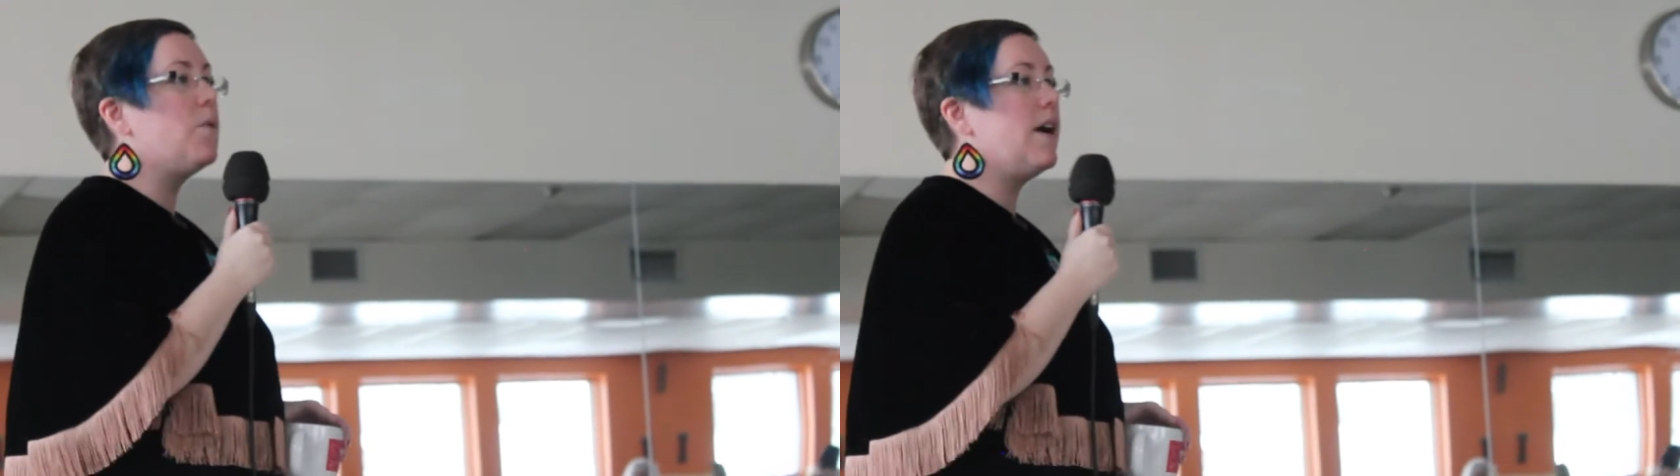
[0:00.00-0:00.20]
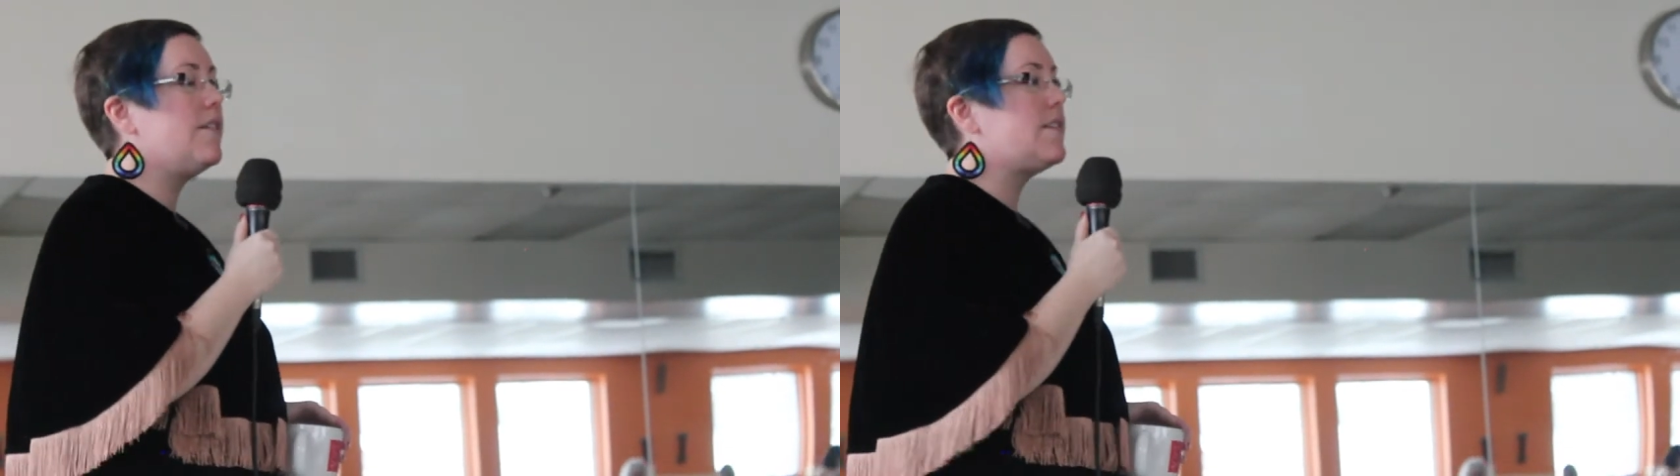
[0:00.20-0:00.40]

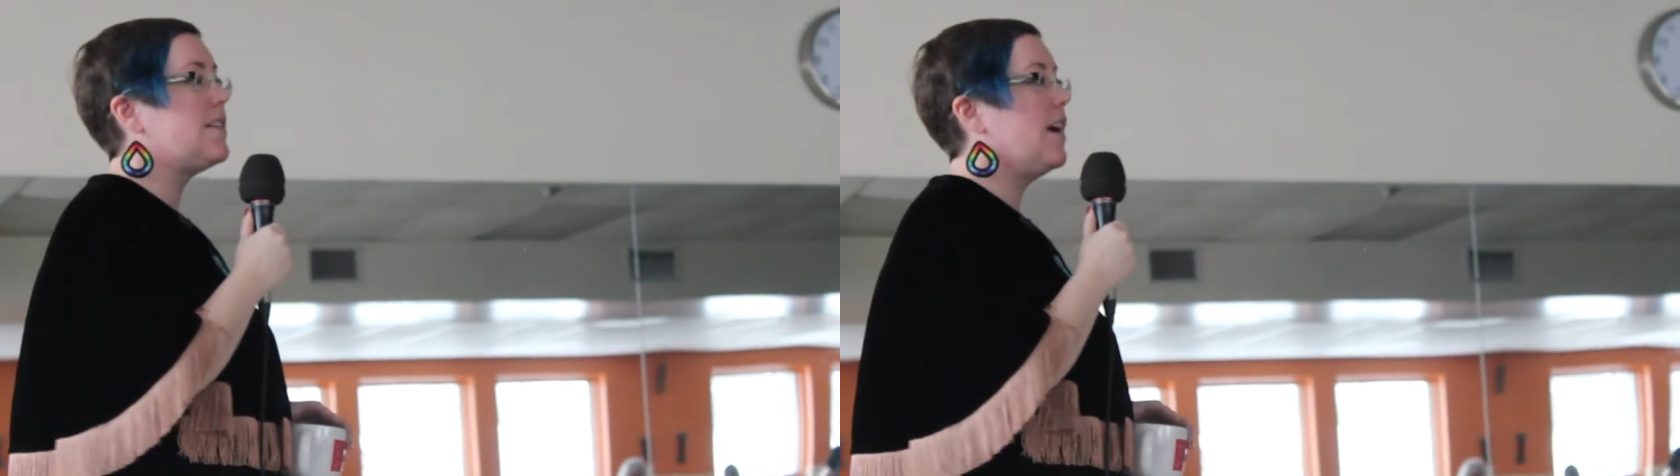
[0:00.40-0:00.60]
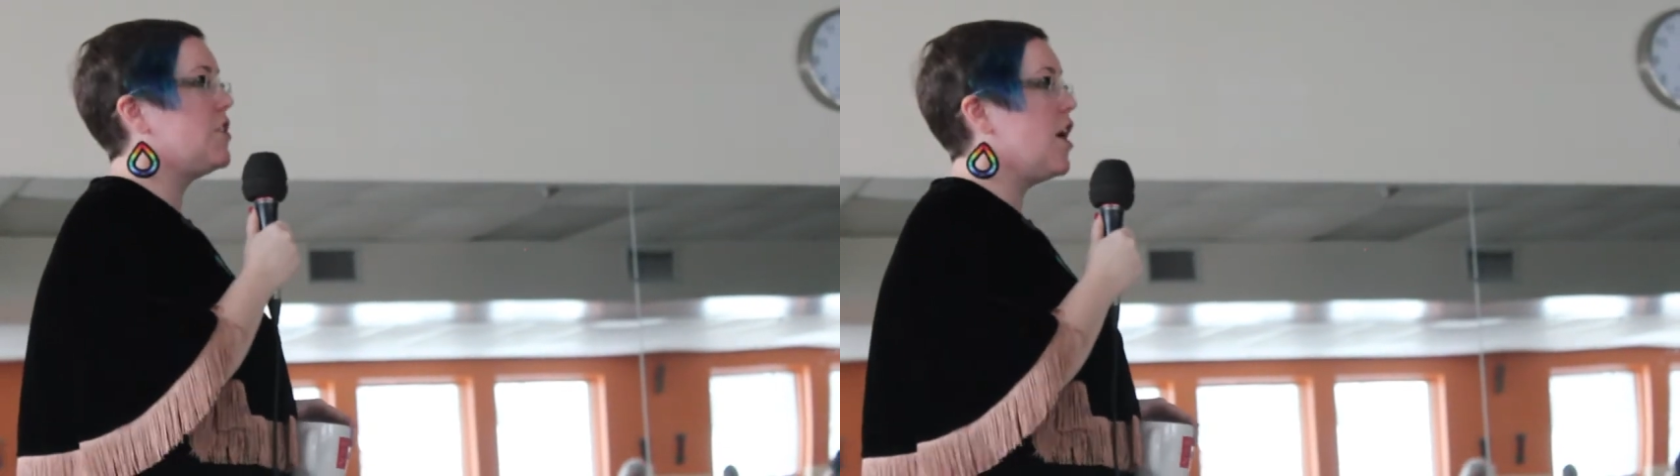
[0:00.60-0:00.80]

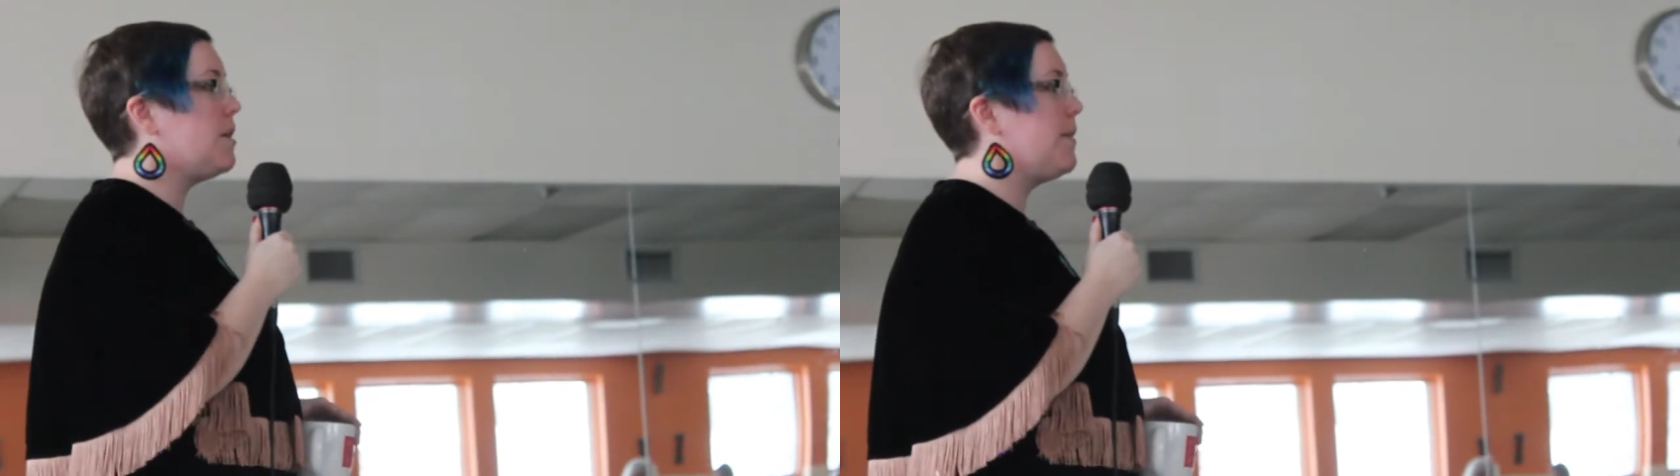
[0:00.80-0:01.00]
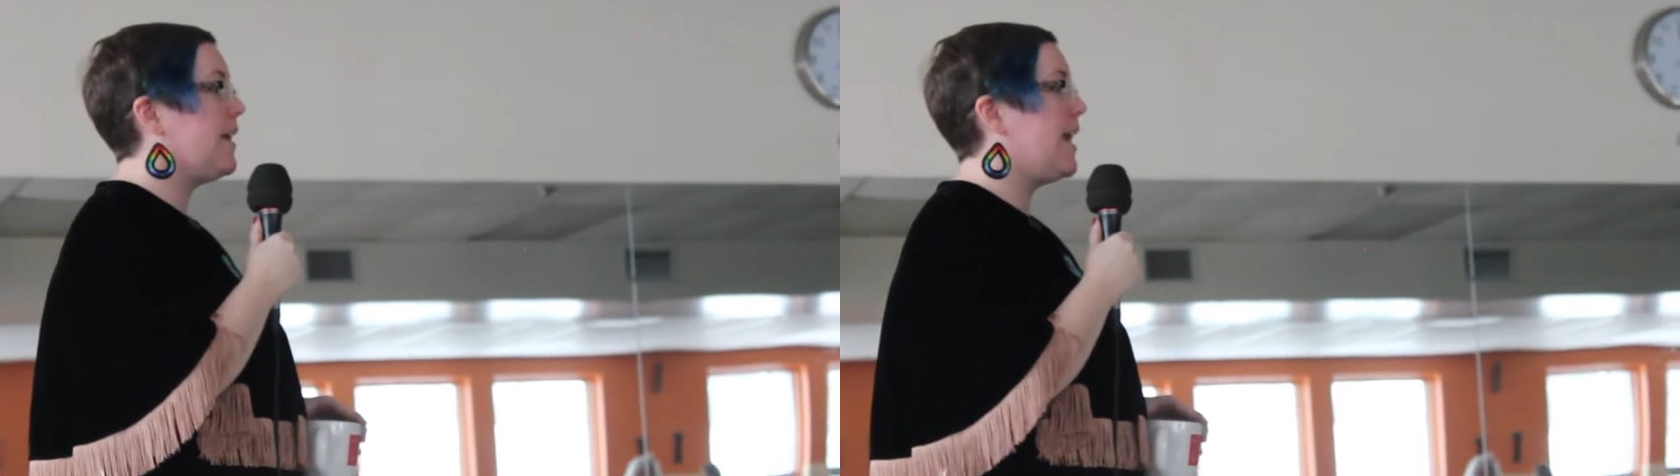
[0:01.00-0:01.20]
was a
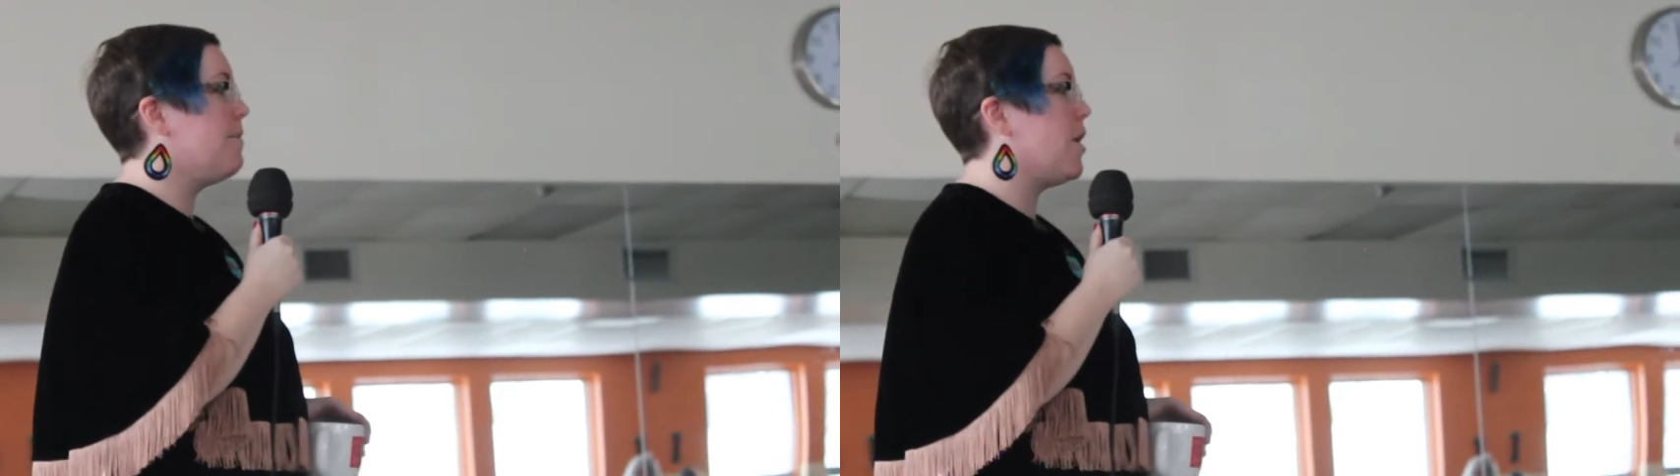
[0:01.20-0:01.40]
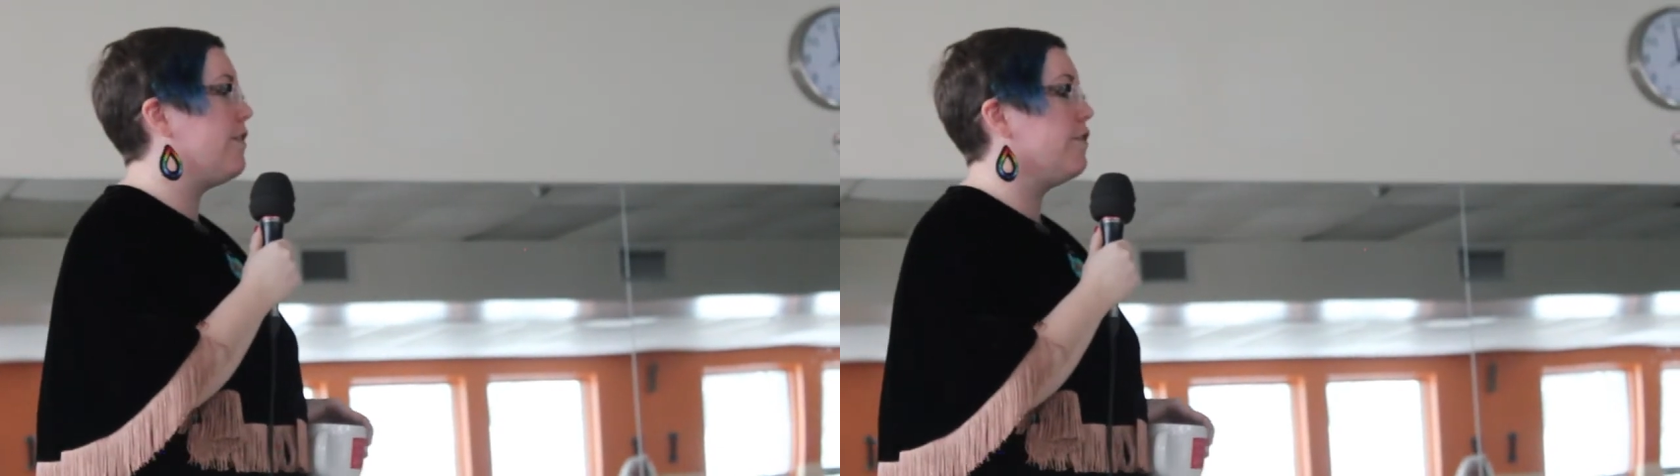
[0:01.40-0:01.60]
document that
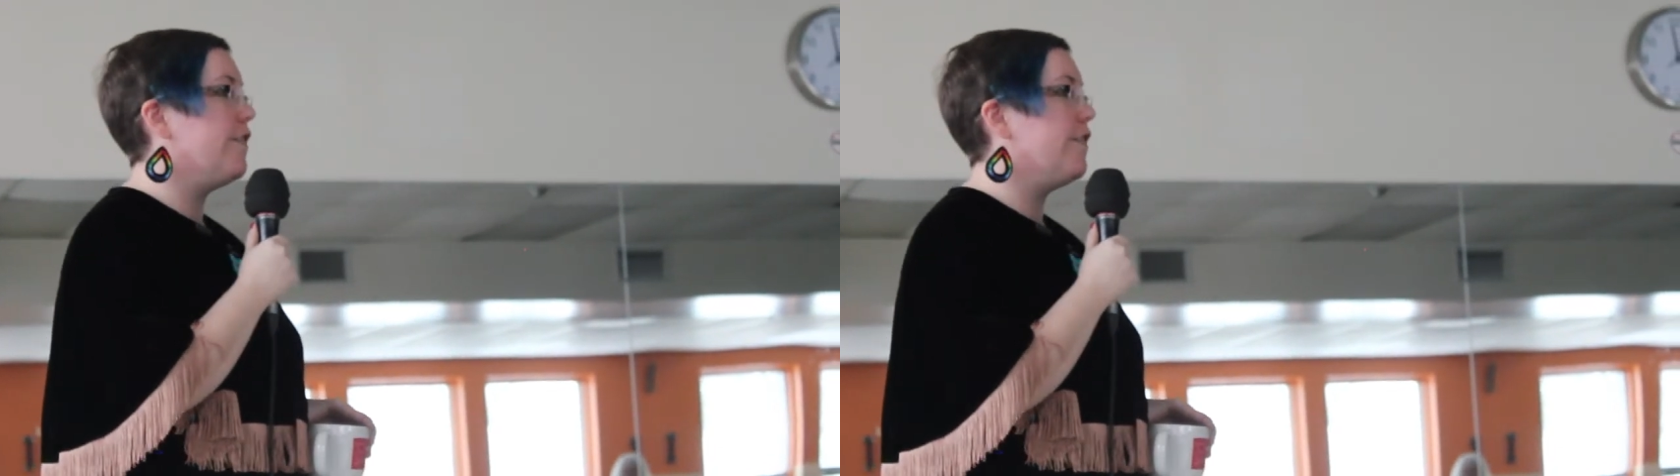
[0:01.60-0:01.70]
came out of